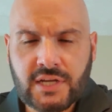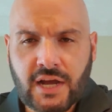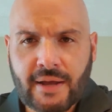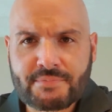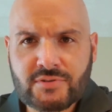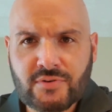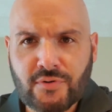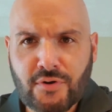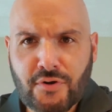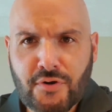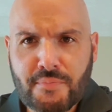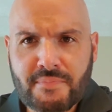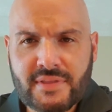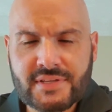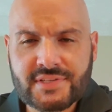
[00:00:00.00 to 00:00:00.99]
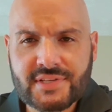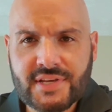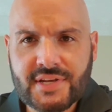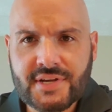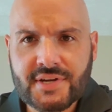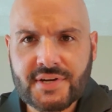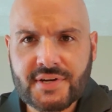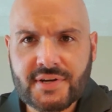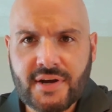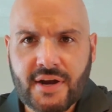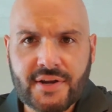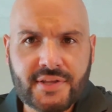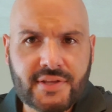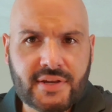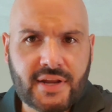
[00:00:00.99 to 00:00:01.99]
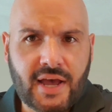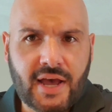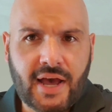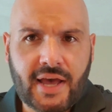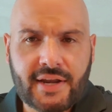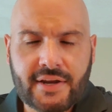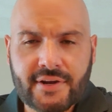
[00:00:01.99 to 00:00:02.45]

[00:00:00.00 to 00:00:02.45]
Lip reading: Topps Chrome this year? Are you not?